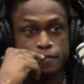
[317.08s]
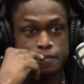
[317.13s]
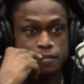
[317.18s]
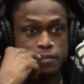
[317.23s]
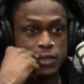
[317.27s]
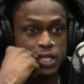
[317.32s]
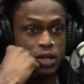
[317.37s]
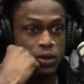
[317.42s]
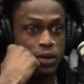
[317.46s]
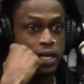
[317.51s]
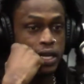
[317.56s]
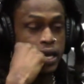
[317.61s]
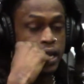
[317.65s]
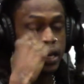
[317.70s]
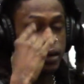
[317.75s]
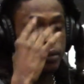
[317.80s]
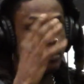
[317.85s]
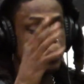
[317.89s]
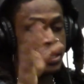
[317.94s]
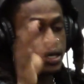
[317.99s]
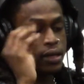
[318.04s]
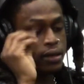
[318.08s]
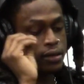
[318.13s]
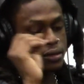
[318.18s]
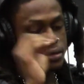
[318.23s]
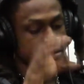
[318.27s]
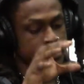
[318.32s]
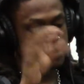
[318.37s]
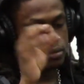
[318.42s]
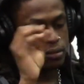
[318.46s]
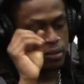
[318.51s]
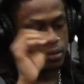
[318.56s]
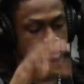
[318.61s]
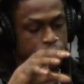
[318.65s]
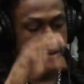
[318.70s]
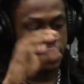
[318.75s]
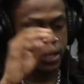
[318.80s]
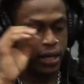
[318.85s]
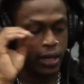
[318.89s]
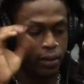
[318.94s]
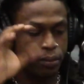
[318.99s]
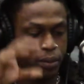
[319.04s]
You know, he had a big
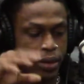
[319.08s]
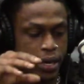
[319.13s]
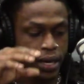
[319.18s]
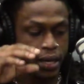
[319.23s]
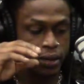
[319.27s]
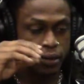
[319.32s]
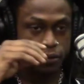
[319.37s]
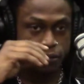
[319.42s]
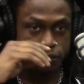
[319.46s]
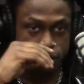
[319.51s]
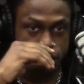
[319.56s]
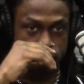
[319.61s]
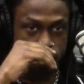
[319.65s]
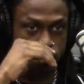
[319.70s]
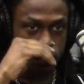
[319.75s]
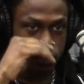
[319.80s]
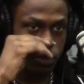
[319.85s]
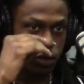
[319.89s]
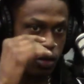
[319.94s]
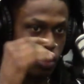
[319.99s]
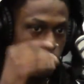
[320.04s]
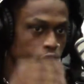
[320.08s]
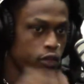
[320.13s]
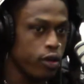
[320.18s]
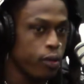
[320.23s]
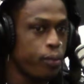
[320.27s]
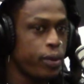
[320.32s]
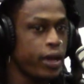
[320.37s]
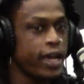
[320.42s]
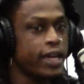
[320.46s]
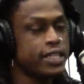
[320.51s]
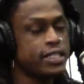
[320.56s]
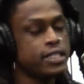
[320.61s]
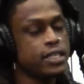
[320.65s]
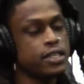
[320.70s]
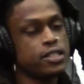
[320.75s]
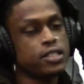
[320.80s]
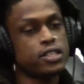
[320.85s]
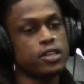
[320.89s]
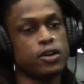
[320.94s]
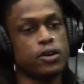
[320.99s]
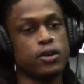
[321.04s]
impact over the past year.
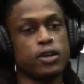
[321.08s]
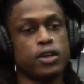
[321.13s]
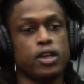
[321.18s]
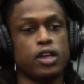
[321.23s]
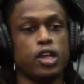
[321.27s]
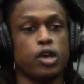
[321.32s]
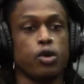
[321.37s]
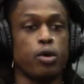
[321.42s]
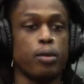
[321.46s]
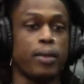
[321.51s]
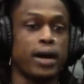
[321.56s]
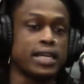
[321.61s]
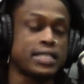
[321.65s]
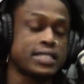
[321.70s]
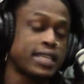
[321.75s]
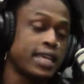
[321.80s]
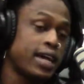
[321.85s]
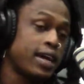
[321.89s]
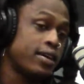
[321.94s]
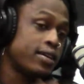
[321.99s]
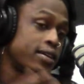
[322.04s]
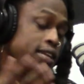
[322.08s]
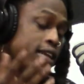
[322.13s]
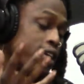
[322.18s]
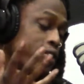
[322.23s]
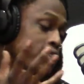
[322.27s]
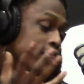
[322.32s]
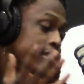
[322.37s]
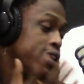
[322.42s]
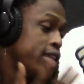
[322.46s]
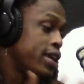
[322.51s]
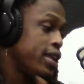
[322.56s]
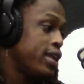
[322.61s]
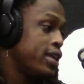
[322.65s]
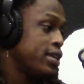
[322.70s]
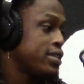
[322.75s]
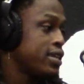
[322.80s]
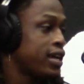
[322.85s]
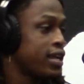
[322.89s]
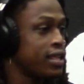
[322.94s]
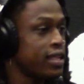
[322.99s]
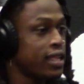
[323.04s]
So with my sound and everything that's
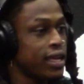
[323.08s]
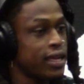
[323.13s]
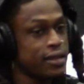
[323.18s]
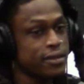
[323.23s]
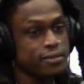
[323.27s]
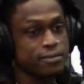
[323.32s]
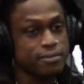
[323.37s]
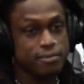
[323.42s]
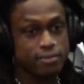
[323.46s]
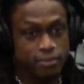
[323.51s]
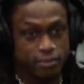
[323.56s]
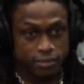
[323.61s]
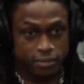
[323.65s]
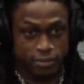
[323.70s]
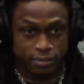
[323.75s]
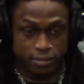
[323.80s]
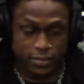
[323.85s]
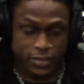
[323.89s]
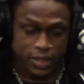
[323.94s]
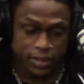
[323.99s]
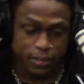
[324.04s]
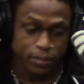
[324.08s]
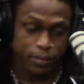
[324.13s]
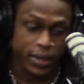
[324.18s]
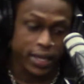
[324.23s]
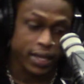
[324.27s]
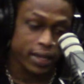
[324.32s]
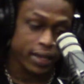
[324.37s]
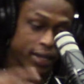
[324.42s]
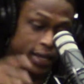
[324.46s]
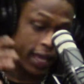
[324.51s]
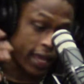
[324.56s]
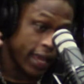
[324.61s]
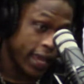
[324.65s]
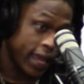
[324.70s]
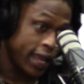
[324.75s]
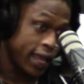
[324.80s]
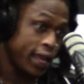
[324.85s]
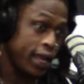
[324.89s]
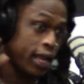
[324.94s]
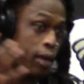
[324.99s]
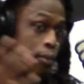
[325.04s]
kind of like been
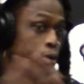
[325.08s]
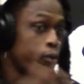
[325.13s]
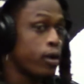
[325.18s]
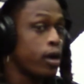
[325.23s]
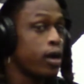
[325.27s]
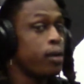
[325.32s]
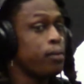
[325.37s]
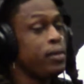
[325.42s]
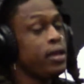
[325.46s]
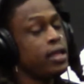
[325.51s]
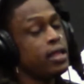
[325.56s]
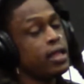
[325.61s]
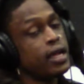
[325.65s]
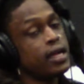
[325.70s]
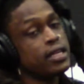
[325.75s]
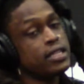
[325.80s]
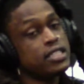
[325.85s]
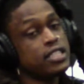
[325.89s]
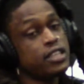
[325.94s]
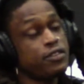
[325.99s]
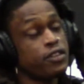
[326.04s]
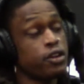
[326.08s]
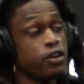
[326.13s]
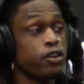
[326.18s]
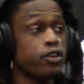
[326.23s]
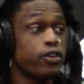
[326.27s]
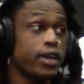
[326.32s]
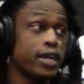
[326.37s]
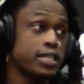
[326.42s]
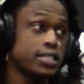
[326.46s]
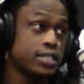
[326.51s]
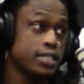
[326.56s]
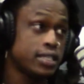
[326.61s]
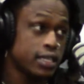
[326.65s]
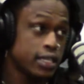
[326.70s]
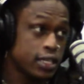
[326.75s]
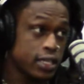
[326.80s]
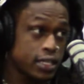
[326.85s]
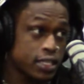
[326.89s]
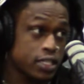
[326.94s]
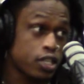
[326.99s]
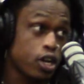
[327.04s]
anteing up around me, like shit finna go crazy.
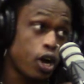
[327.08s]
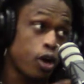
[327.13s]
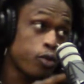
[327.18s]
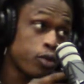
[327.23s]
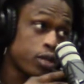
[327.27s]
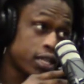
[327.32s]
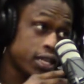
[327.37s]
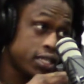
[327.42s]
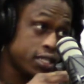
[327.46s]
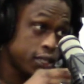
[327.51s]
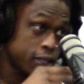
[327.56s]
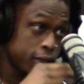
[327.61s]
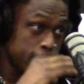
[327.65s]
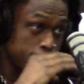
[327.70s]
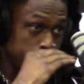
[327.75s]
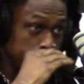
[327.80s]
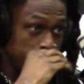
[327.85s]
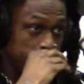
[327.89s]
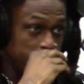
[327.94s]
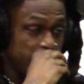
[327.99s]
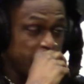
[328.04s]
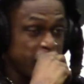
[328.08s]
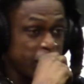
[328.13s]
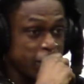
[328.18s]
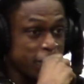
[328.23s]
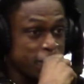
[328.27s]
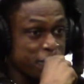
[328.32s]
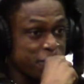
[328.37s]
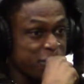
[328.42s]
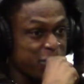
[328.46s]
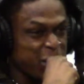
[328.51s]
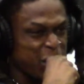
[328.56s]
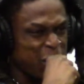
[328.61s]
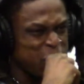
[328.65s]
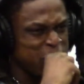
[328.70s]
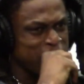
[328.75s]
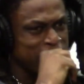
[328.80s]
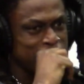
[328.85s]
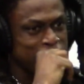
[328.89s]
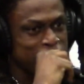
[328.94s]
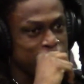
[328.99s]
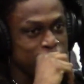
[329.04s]
It's called Religion. So you
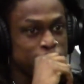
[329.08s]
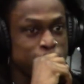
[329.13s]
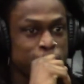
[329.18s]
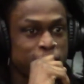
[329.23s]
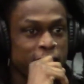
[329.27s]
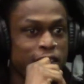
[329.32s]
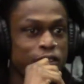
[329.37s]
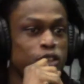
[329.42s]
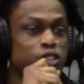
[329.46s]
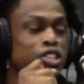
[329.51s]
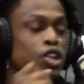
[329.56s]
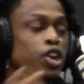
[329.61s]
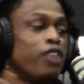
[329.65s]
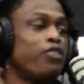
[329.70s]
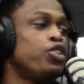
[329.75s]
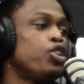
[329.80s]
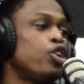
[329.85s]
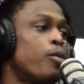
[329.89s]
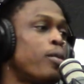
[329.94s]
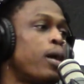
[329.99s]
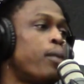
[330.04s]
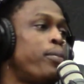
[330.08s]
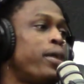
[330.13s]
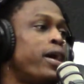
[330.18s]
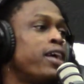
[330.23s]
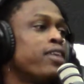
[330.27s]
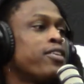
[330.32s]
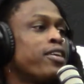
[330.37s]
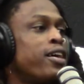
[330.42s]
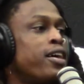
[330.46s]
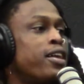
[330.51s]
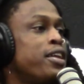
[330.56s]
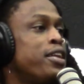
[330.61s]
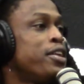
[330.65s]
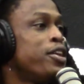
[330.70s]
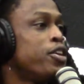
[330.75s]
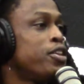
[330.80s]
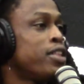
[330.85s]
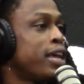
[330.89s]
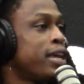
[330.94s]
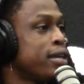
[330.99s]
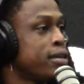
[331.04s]
can, you know, if you know my background and
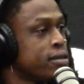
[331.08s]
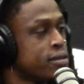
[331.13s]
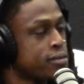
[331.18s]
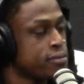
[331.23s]
know like